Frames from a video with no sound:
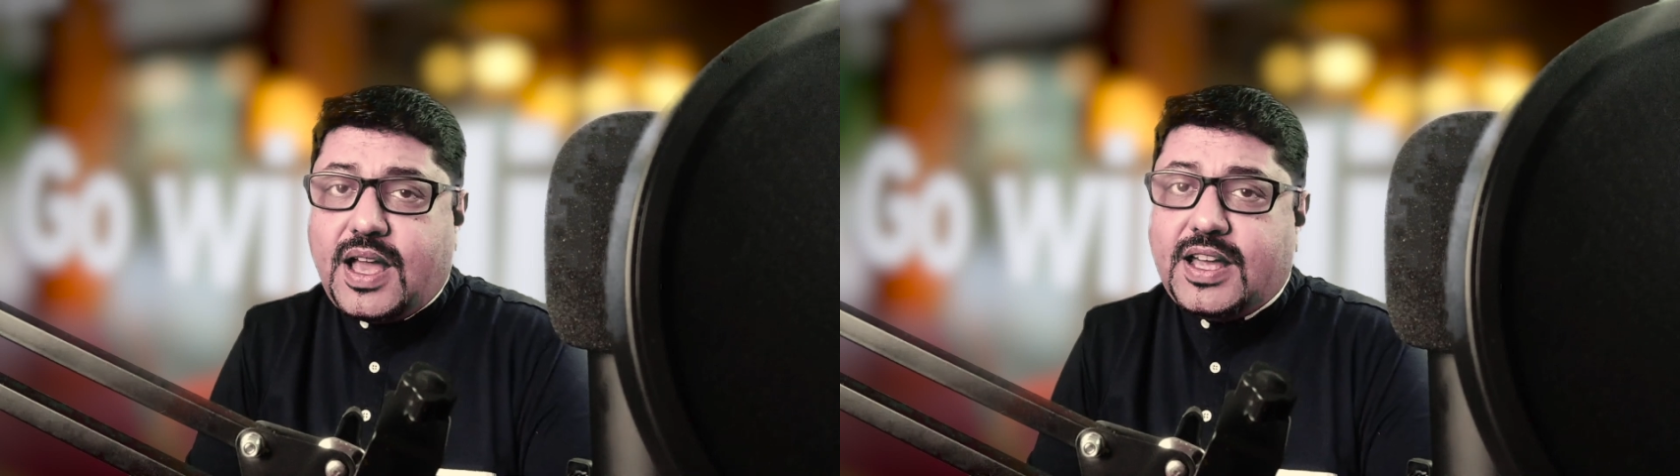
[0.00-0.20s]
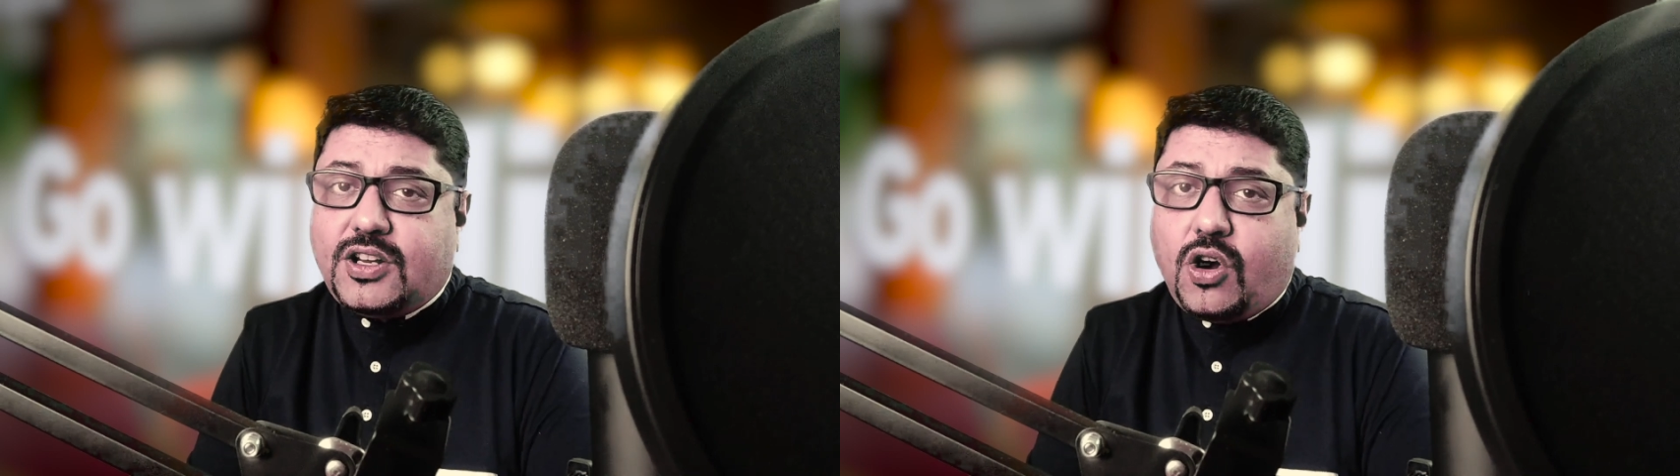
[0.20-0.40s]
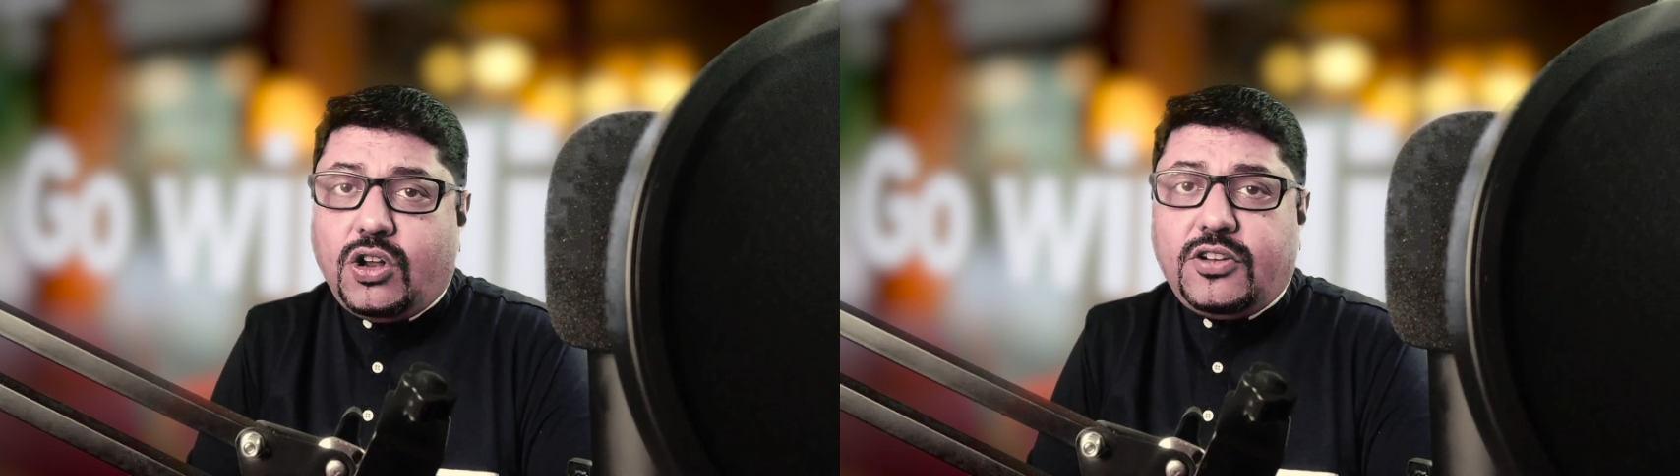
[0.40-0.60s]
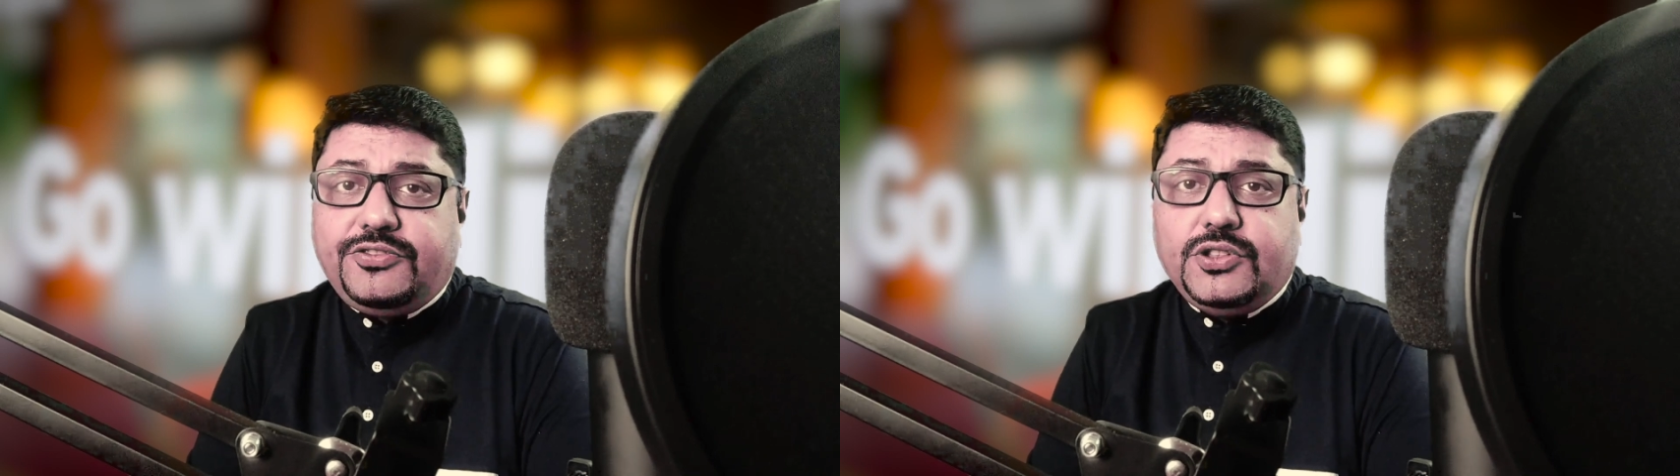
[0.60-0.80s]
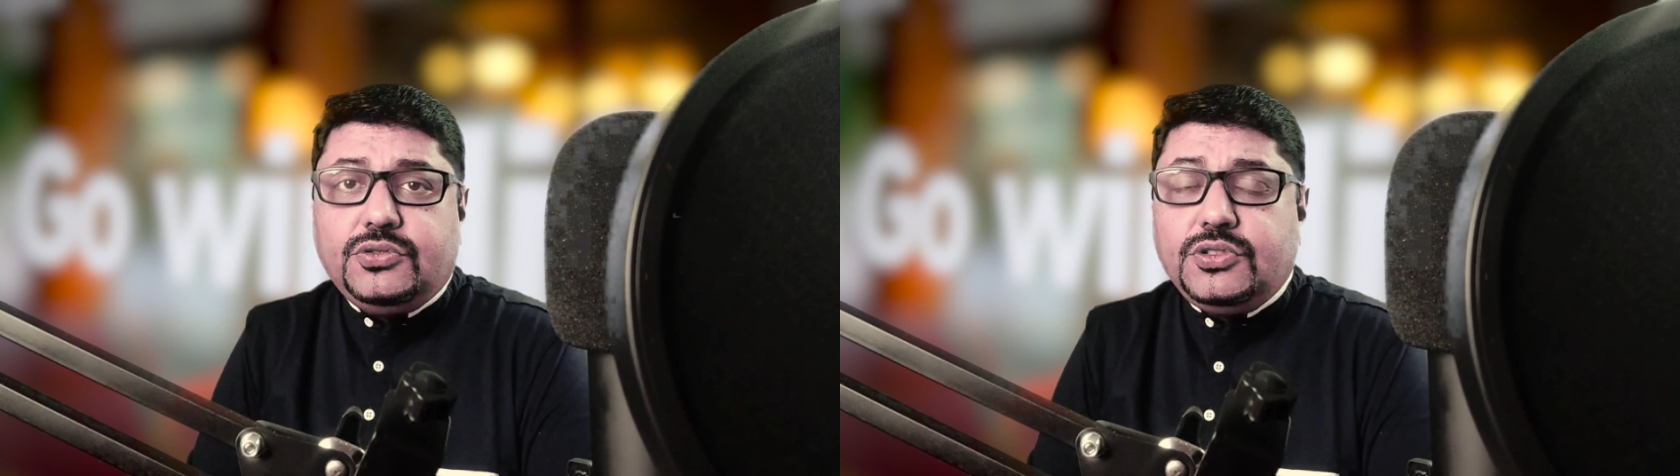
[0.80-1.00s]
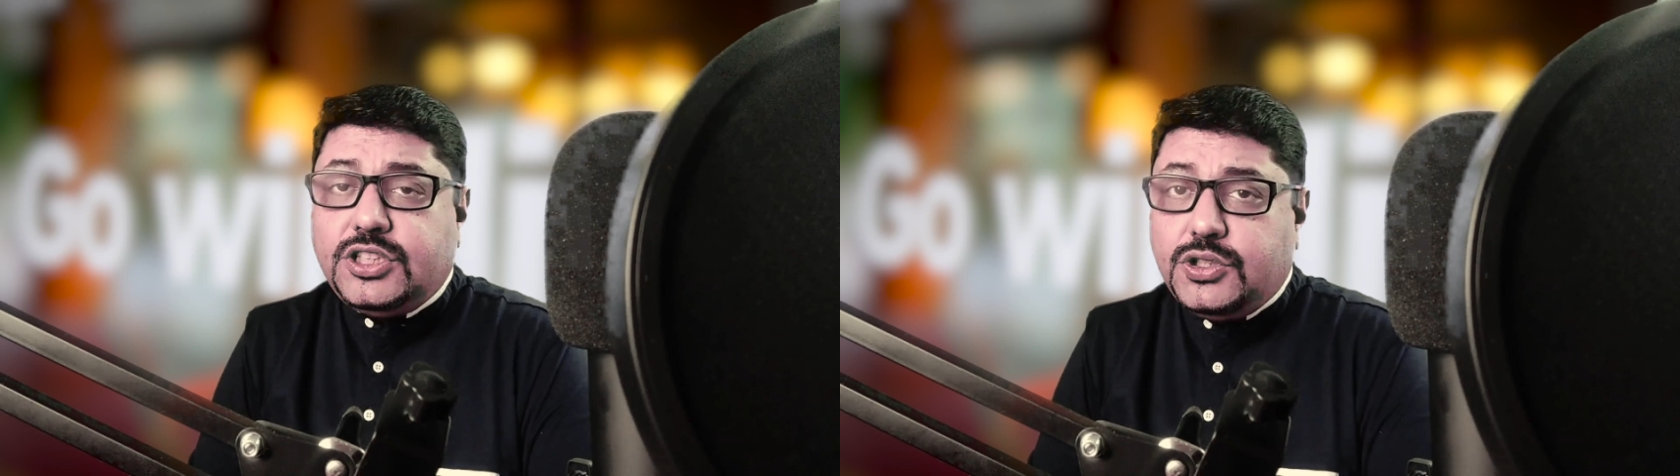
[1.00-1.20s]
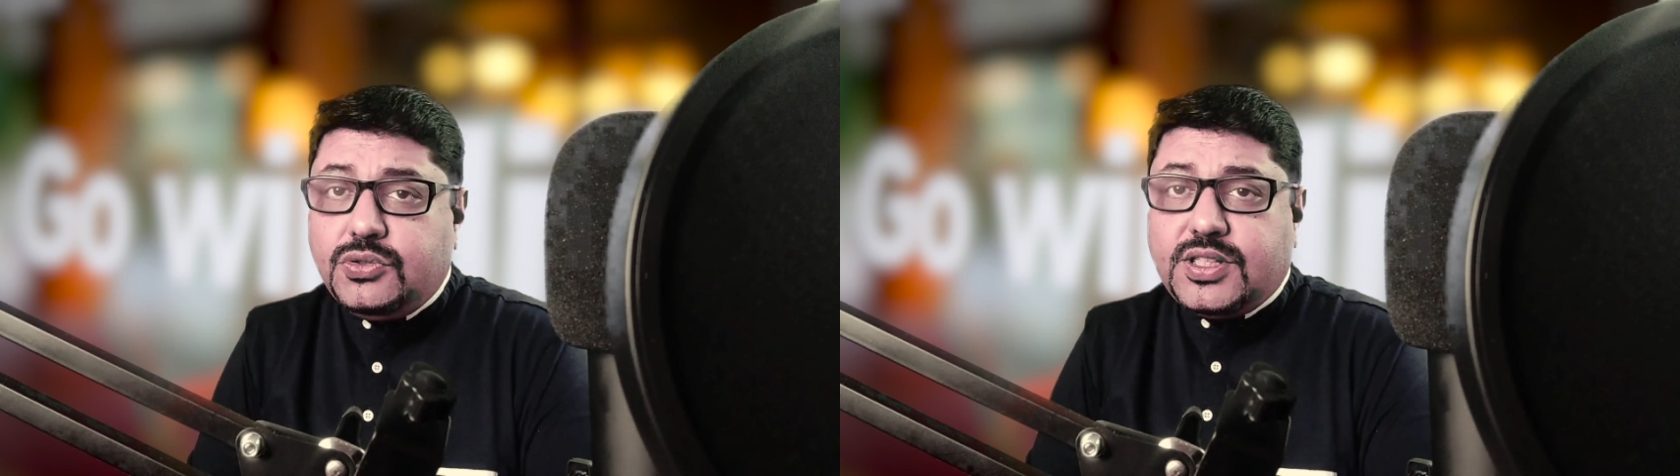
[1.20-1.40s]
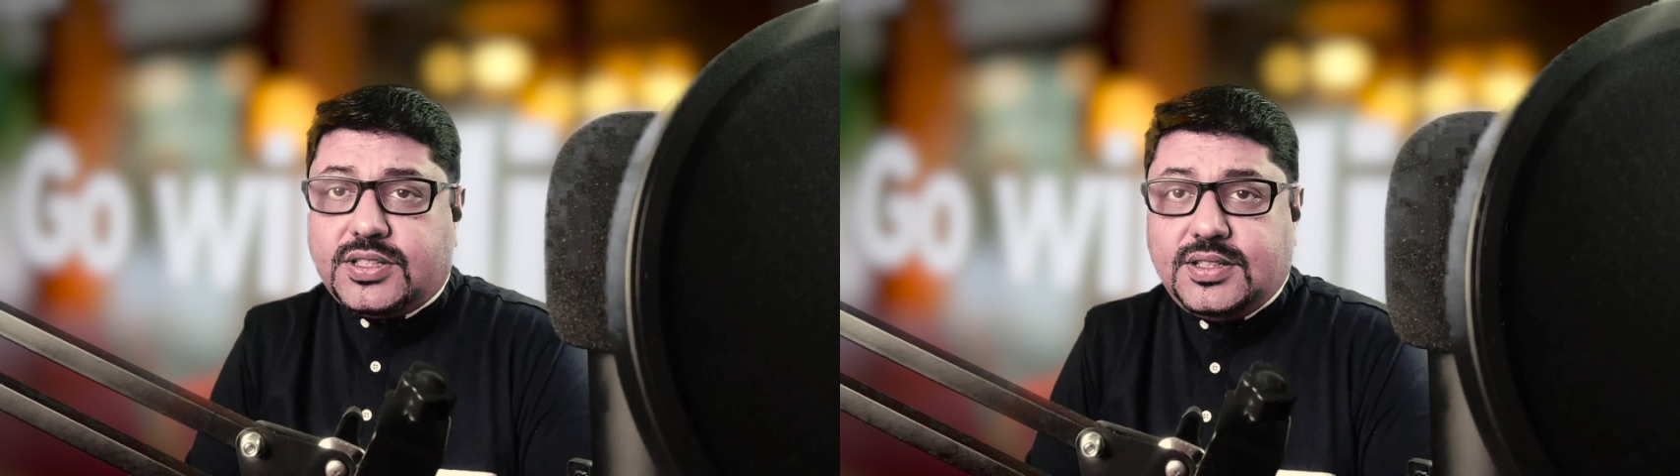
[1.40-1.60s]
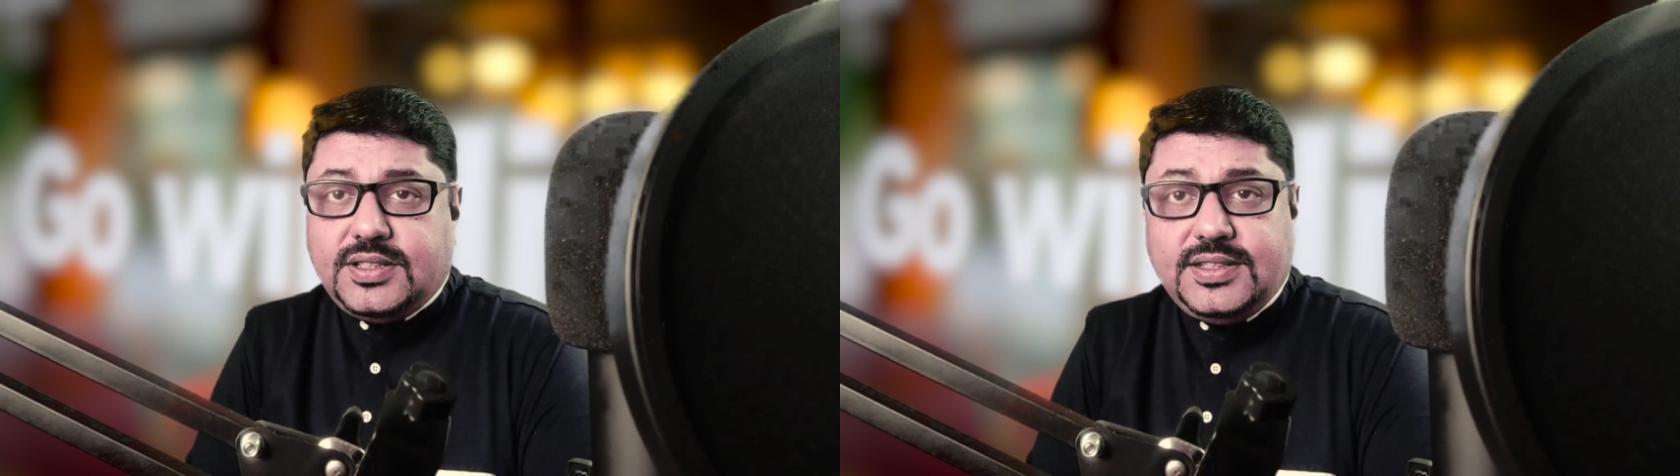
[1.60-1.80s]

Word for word: and all of you use it.